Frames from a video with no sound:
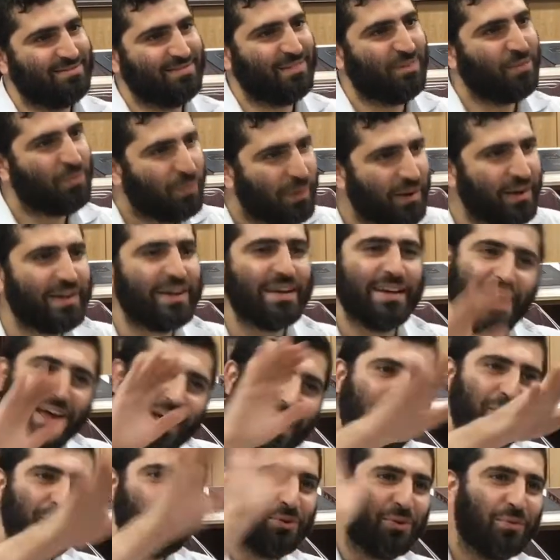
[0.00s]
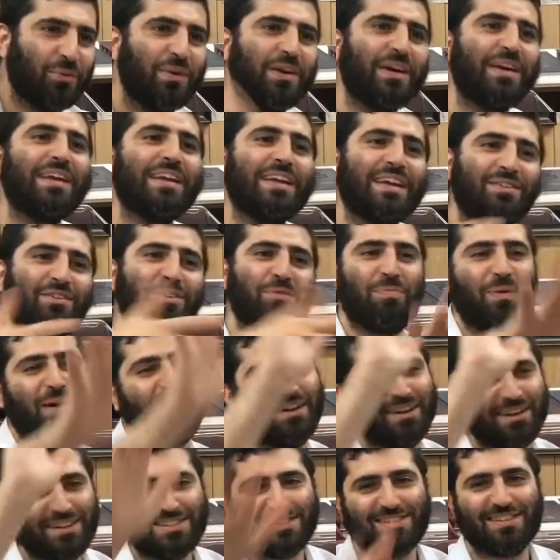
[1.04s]
We're going to help you. We're going to give you
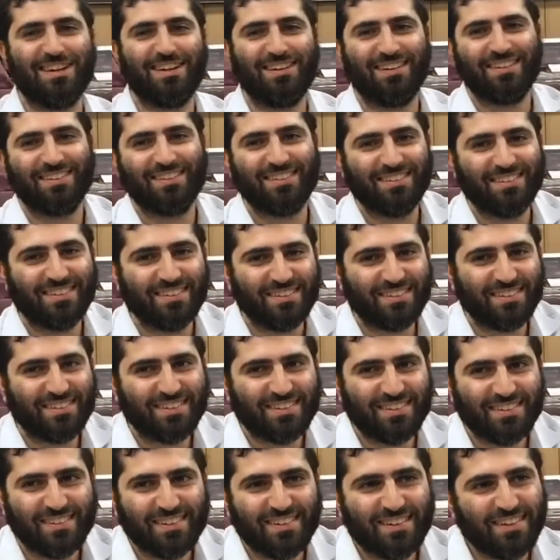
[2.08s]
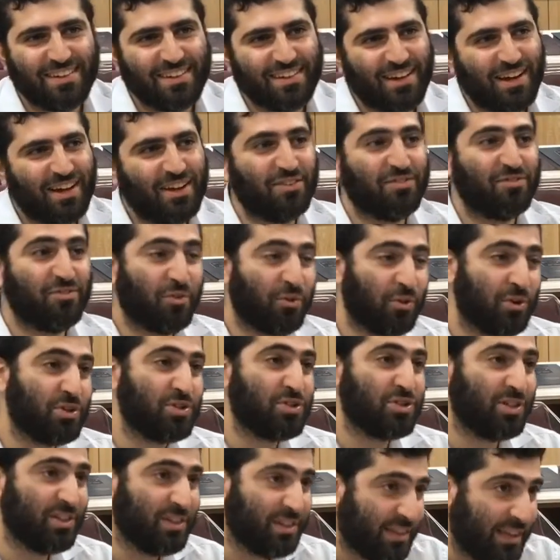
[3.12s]
Parnasa.
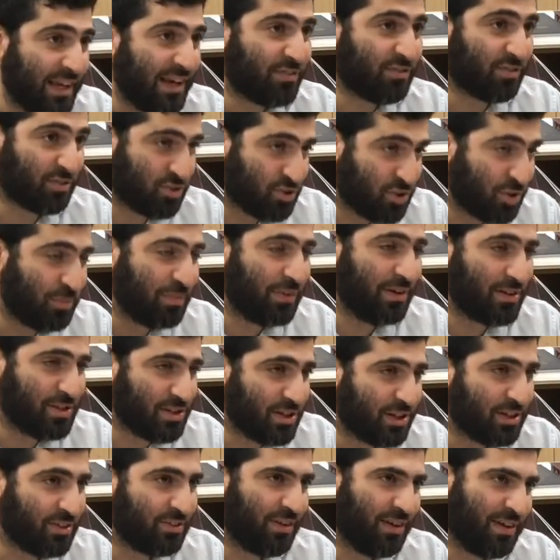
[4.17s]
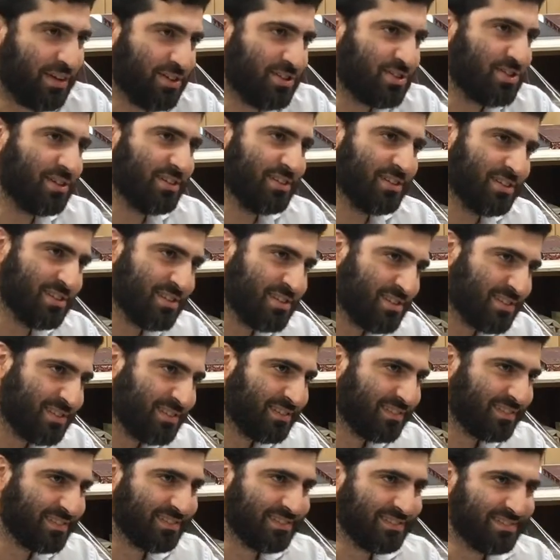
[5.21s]
Unfortunately, after so many generations,
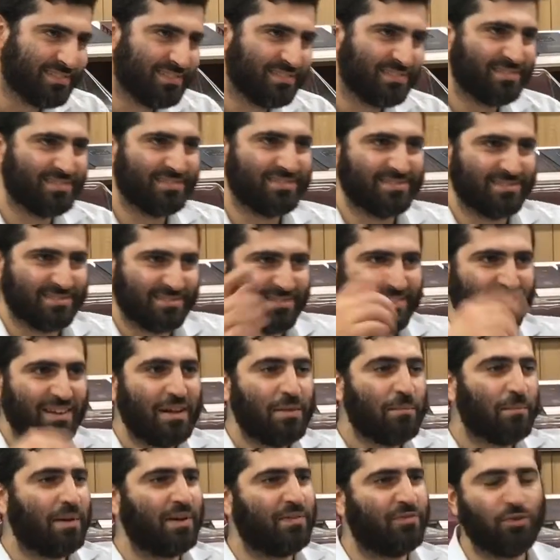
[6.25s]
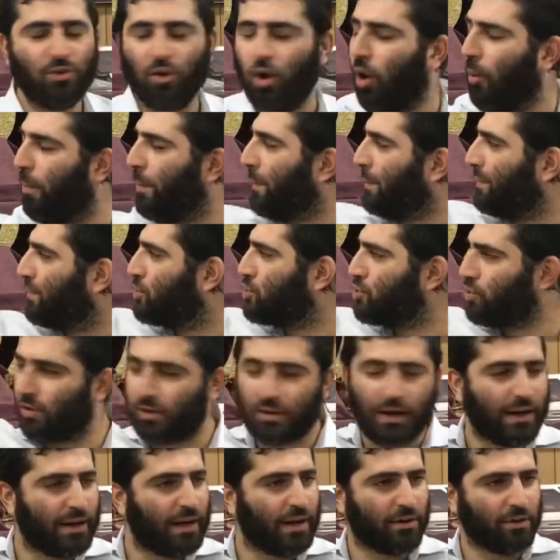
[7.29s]
but if you open up the
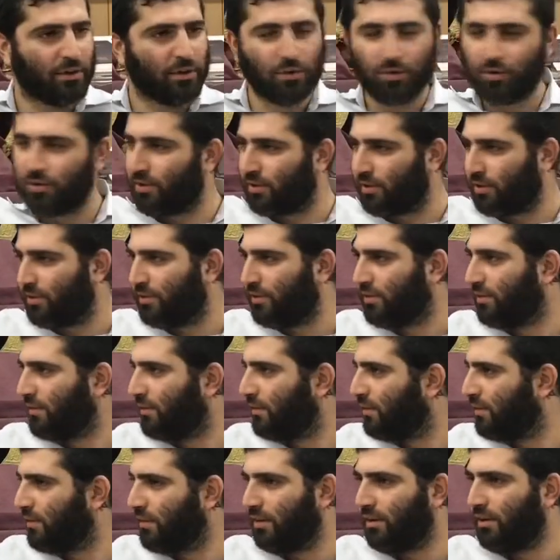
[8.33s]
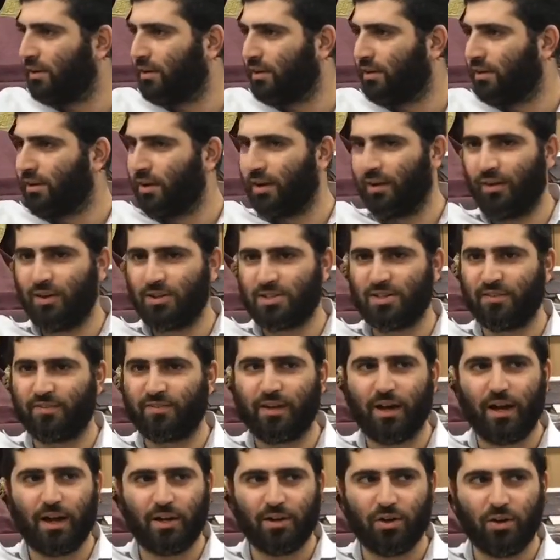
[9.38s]
Shulchan Aruch, or Yosef
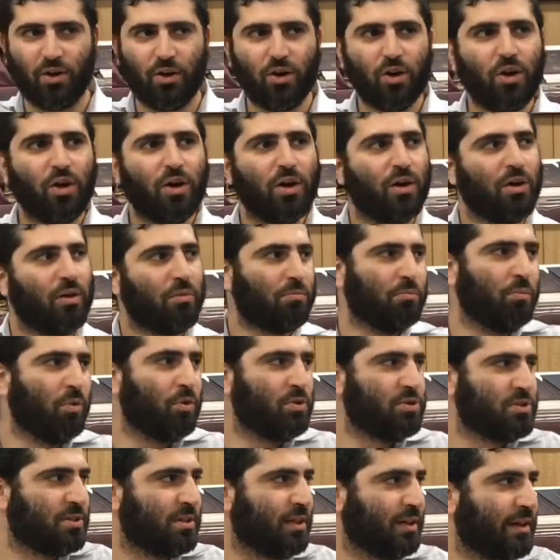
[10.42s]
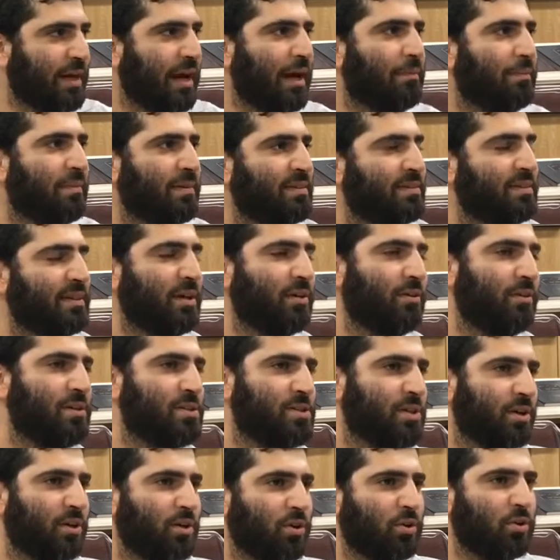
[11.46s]
Karo, most of the commentaries
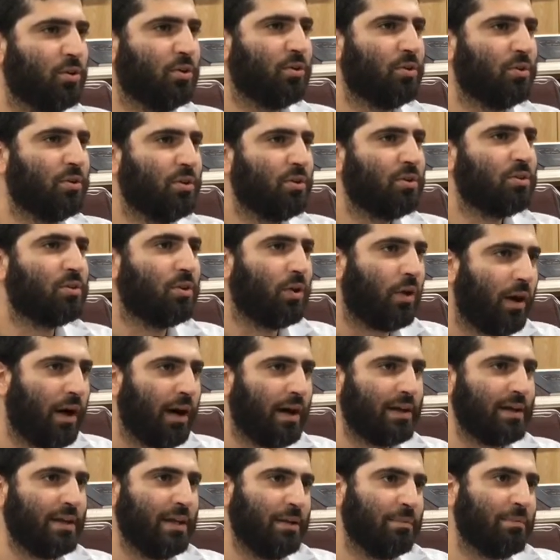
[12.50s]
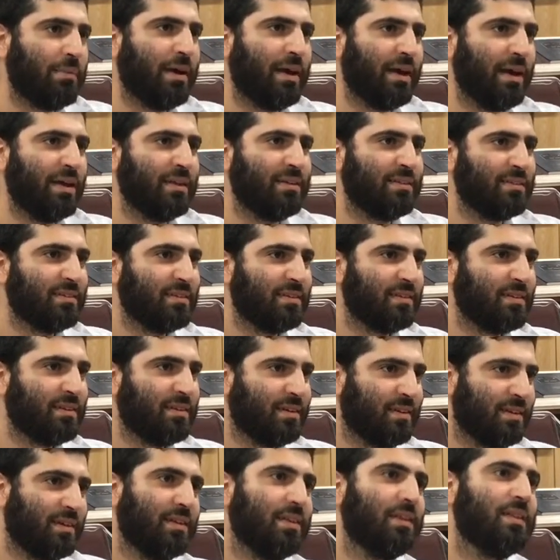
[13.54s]
are who? Kohanim and
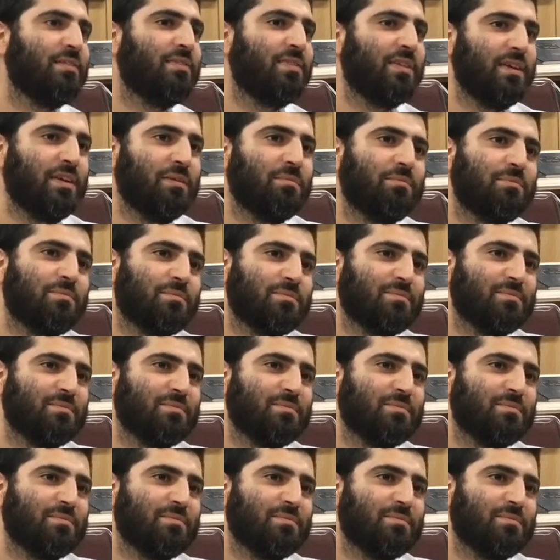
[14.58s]
Levim.